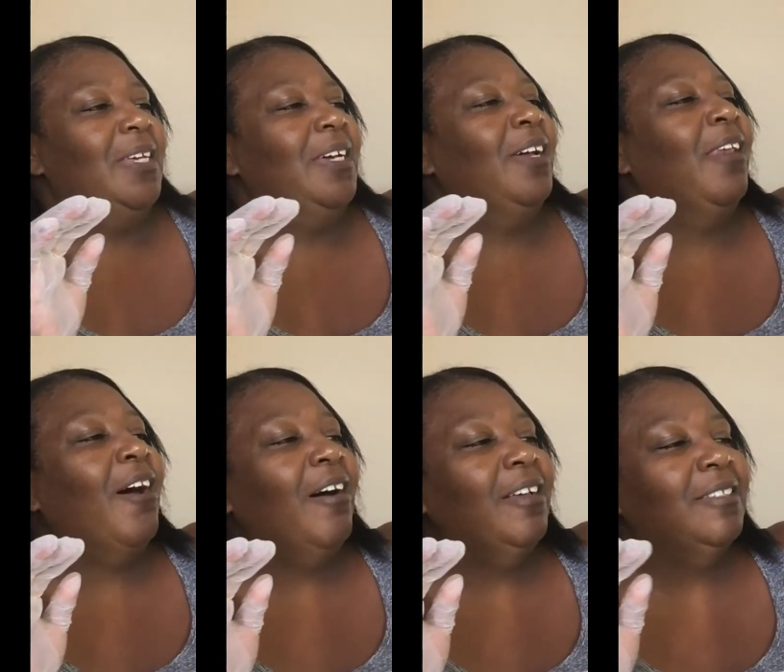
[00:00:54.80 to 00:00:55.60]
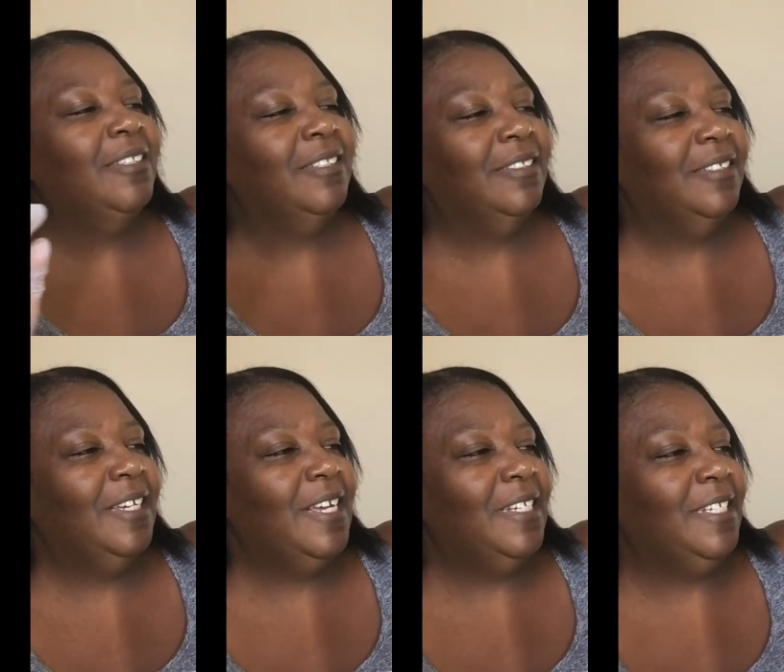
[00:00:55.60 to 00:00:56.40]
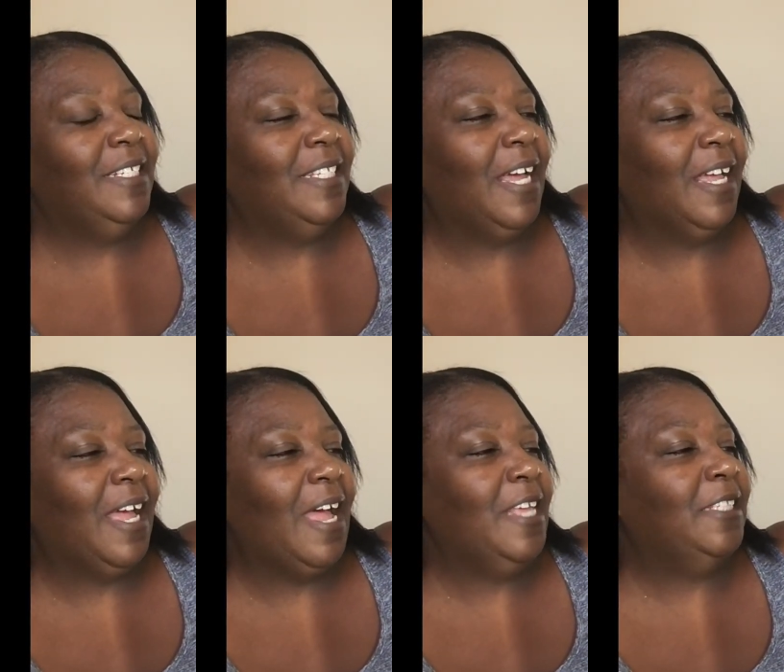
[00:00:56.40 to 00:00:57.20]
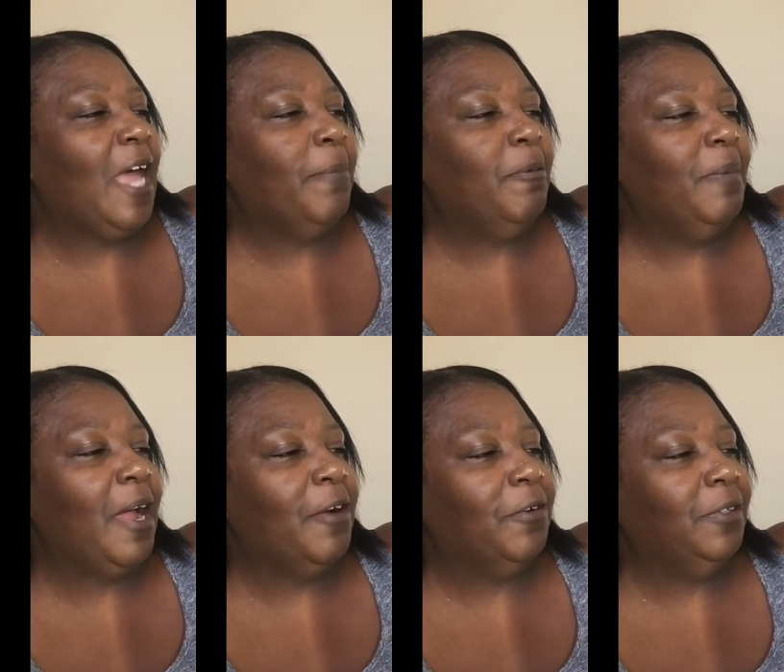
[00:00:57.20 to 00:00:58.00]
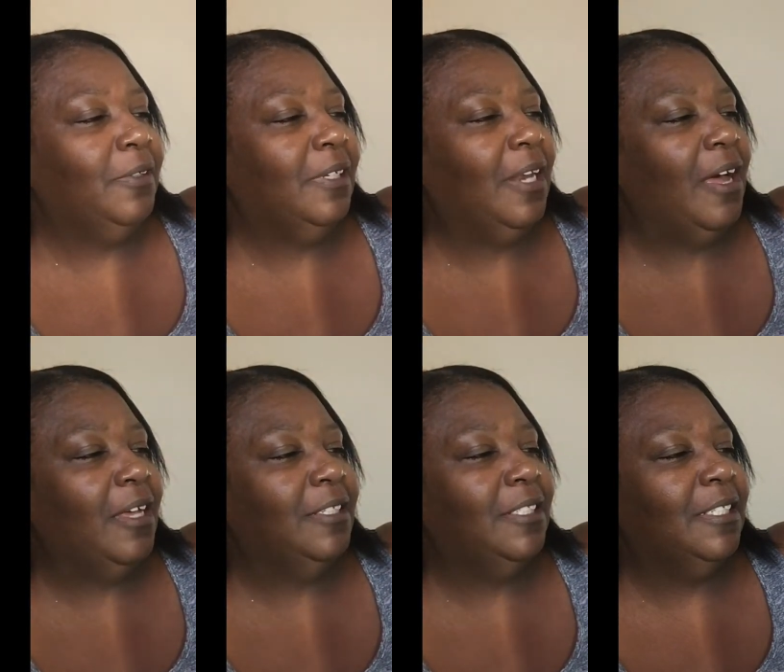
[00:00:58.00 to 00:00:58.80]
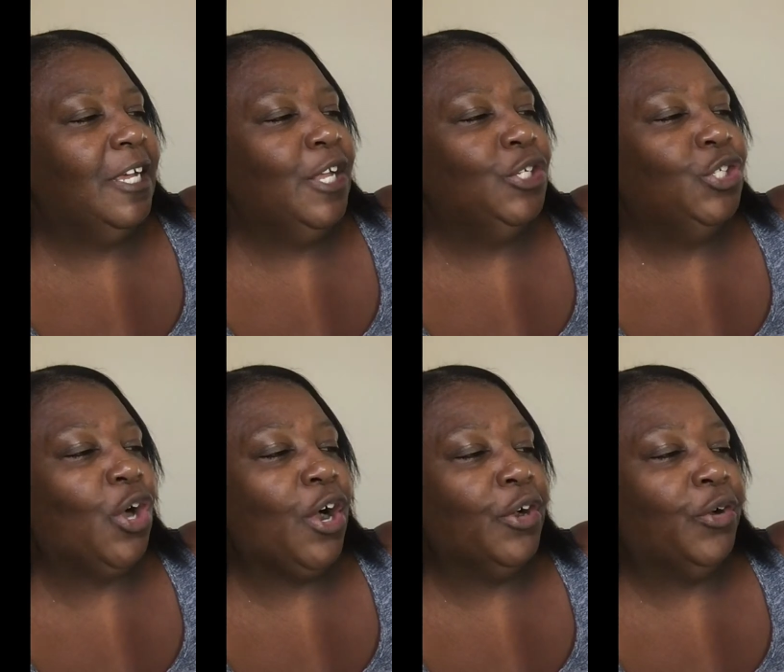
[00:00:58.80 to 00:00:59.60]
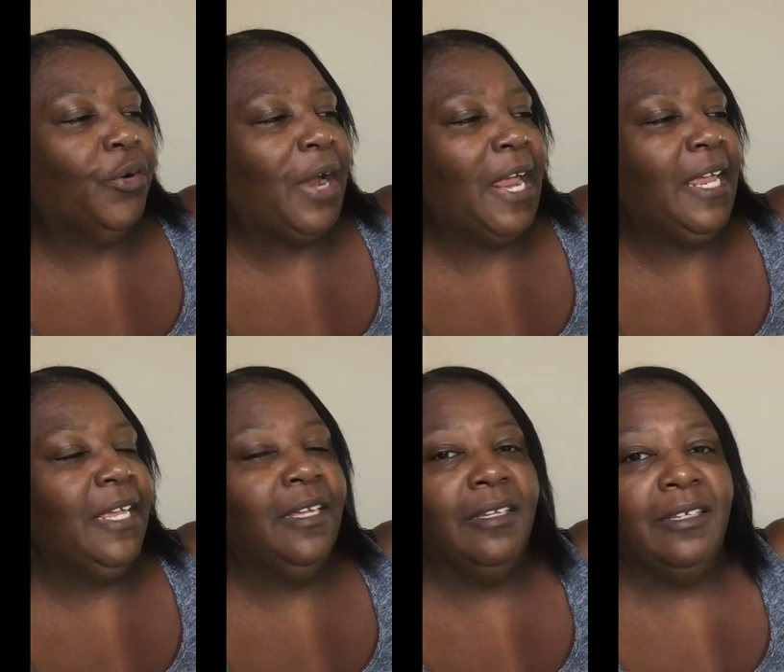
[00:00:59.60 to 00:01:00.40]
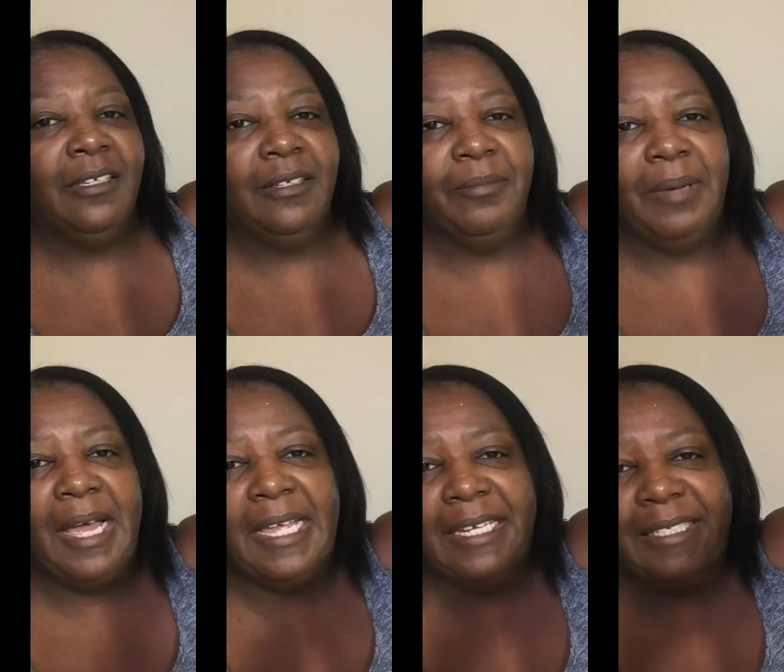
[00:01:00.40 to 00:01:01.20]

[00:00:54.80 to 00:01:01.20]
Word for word: gloss. This is apple barrel gloss, dark gray paint.